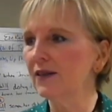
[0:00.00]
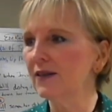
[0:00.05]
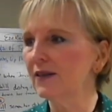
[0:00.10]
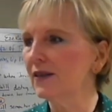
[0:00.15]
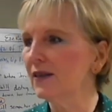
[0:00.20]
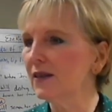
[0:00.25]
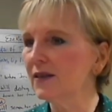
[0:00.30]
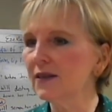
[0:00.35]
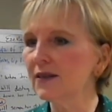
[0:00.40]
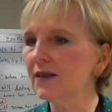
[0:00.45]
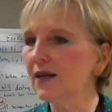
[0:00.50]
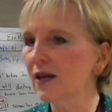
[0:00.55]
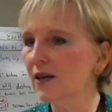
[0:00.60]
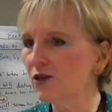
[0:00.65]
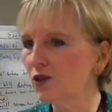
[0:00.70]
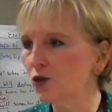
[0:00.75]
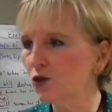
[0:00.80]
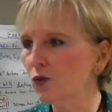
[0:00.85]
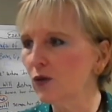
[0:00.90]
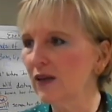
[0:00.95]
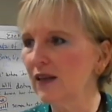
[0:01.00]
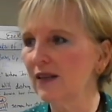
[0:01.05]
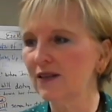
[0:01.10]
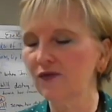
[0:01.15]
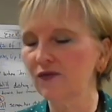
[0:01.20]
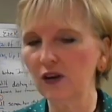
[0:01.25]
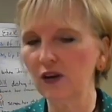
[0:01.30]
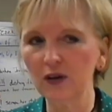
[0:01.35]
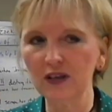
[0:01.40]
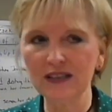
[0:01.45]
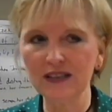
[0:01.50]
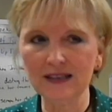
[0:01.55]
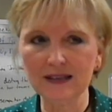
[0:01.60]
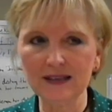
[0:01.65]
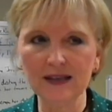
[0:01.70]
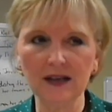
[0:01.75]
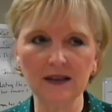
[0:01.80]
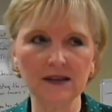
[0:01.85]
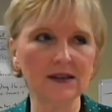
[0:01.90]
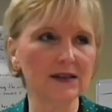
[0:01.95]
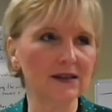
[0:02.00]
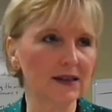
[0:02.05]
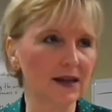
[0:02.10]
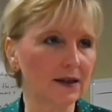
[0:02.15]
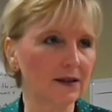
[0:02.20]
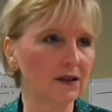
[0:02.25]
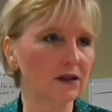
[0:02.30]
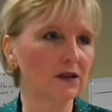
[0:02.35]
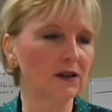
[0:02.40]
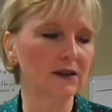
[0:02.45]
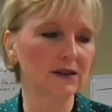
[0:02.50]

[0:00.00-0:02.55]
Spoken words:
This is history. It's very detailed. It's technical.